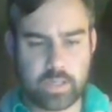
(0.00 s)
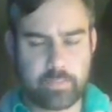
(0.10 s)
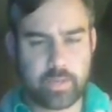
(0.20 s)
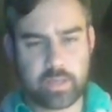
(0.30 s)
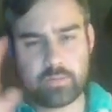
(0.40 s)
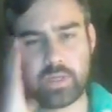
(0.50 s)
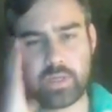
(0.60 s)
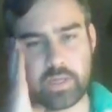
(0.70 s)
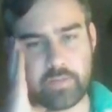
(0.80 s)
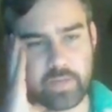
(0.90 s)
I
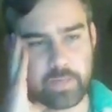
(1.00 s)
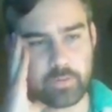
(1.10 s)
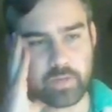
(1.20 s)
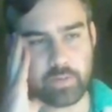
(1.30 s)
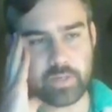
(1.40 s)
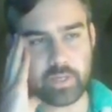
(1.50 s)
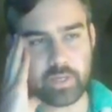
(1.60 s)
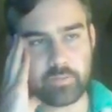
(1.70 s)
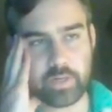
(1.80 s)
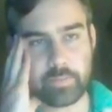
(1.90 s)
okay? I think I'm okay with taking
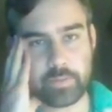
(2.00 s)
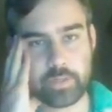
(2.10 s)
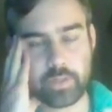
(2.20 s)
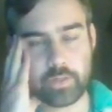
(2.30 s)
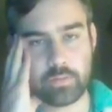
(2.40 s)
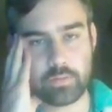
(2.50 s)
4 damage here.